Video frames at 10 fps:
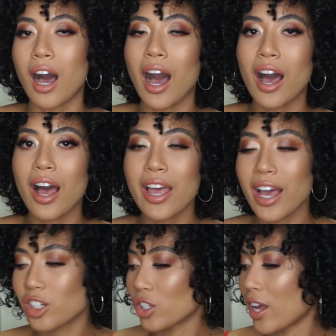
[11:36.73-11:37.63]
I
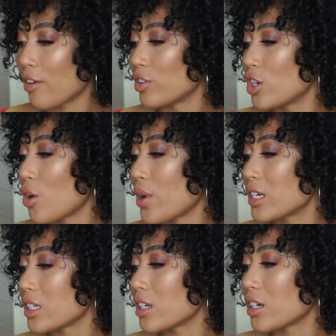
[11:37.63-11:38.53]
actually have no
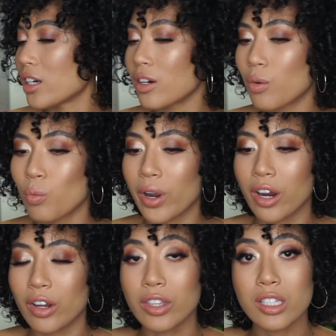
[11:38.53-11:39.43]
idea
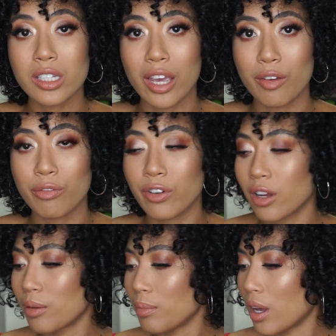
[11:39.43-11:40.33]
where this came
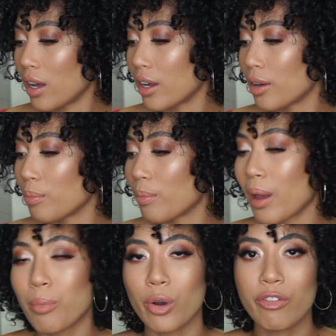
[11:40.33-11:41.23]
from.
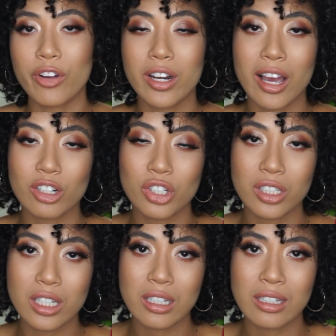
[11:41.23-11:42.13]
My boyfriend
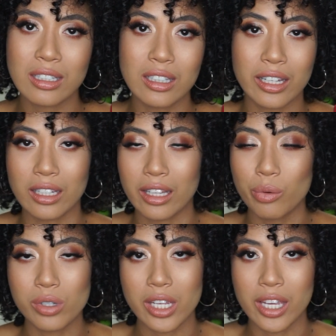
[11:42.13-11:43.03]
actually, like, it
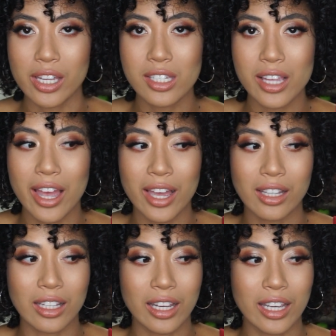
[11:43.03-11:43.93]
was his,
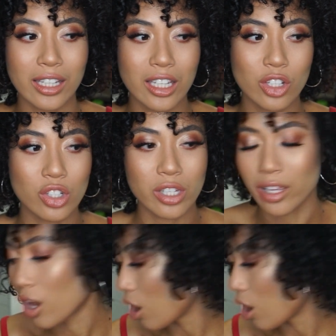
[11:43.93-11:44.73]
and like he just like,